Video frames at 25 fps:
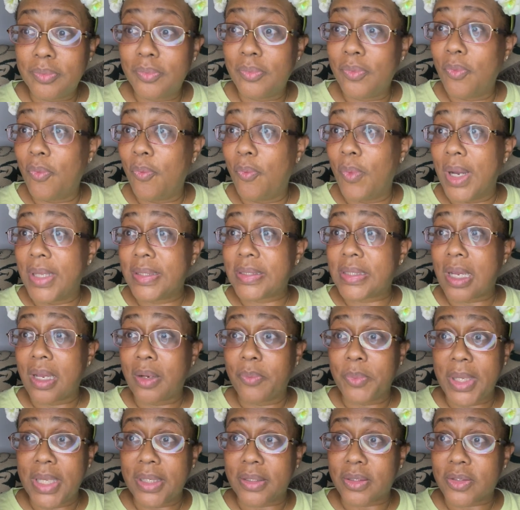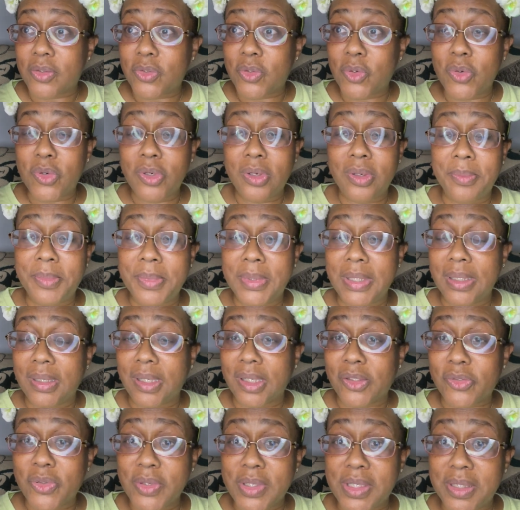One time we had a storm and
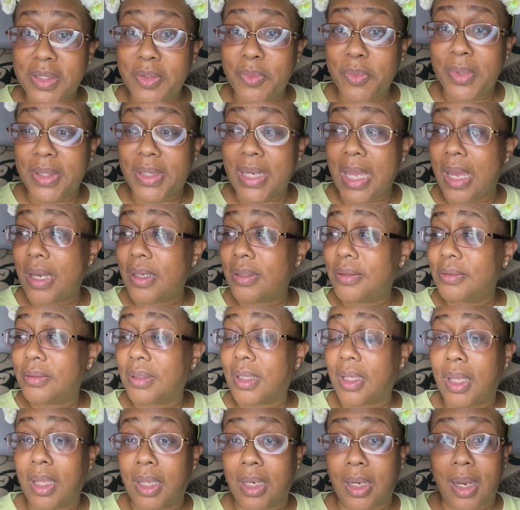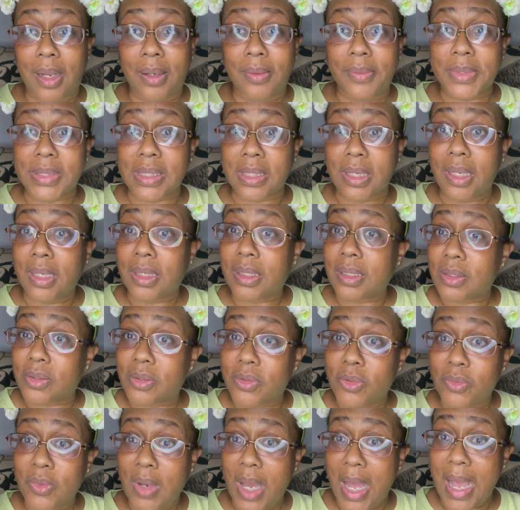electricity went out and I was like, it's
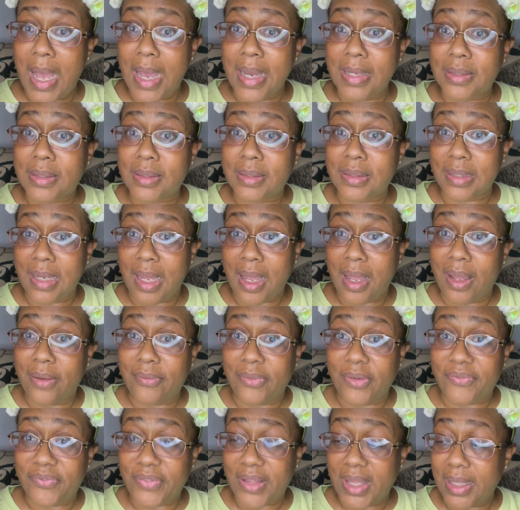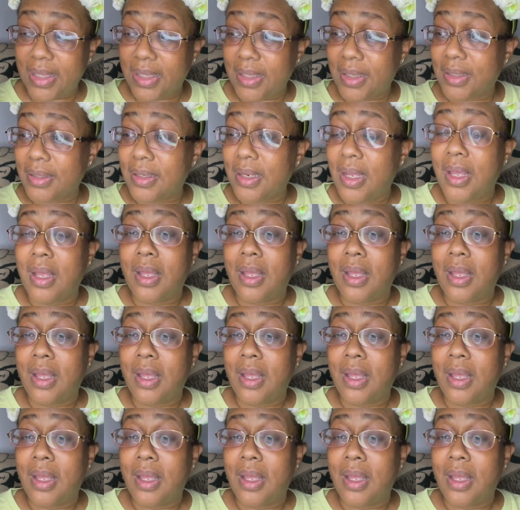too hot to not have a fan.